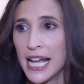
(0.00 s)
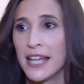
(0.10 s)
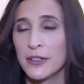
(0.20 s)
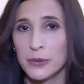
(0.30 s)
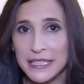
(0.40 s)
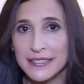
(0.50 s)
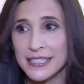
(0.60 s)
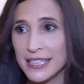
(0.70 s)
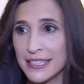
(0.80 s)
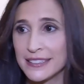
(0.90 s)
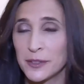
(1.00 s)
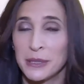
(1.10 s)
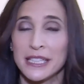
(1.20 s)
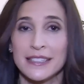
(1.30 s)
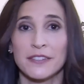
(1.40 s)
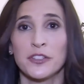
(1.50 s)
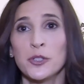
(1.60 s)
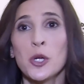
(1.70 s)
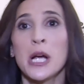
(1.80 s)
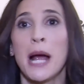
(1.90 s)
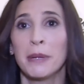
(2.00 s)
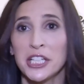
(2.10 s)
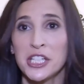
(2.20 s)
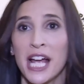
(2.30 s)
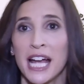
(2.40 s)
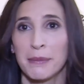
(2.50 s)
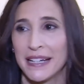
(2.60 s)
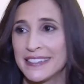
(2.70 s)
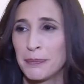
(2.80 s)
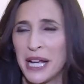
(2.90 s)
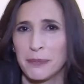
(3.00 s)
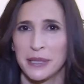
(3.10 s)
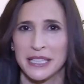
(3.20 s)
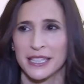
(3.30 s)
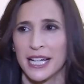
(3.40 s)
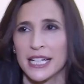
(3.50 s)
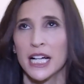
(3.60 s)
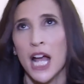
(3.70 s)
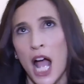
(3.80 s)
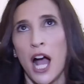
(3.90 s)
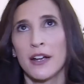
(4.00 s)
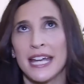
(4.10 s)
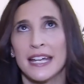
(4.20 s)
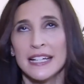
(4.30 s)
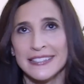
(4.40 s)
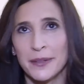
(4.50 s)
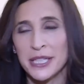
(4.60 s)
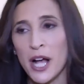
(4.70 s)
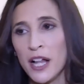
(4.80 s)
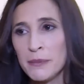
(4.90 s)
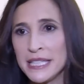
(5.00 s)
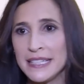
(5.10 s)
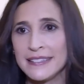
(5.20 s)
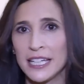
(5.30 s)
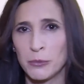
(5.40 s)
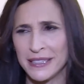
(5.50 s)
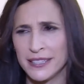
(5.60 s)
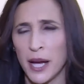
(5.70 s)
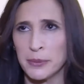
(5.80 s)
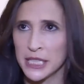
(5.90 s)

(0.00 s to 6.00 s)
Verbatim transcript: And the reason is, is because if you knew how much time I spent being like, okay, so he called me and he said, what's up?